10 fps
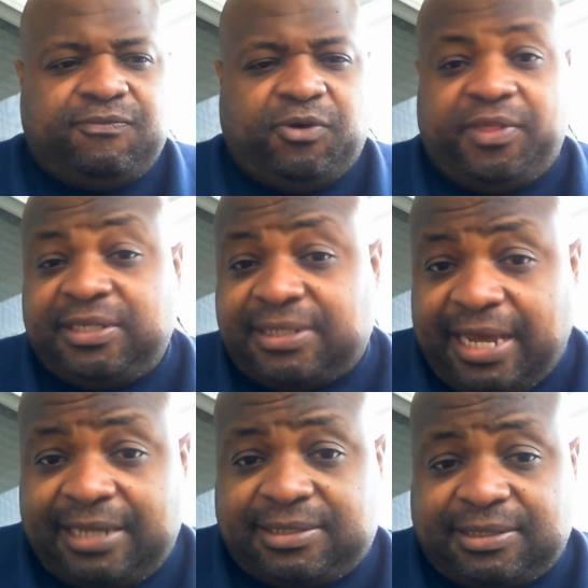their
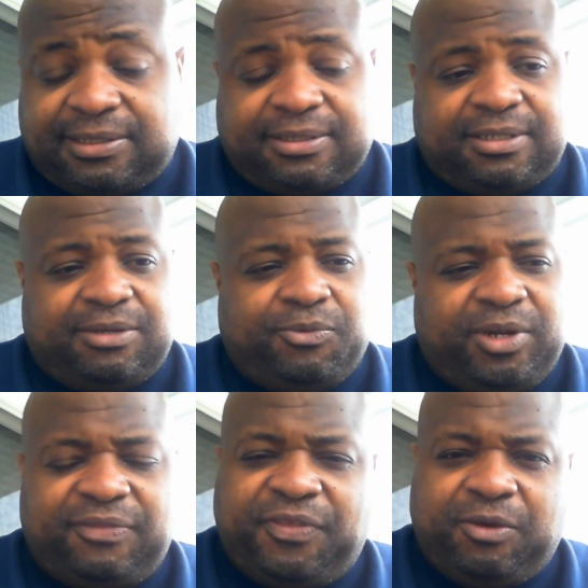stances and where
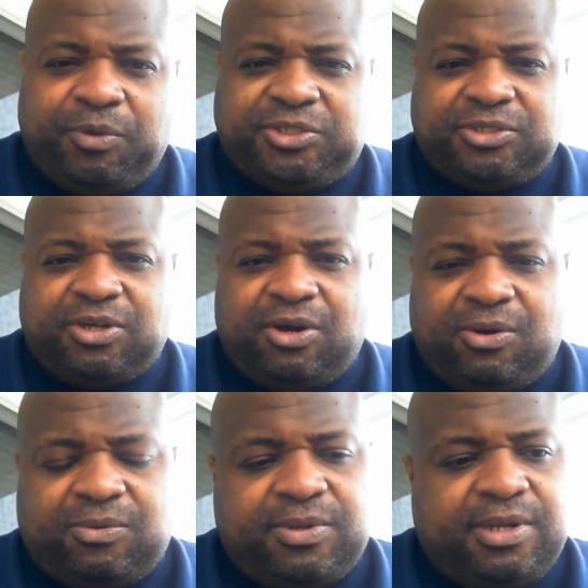they think we should go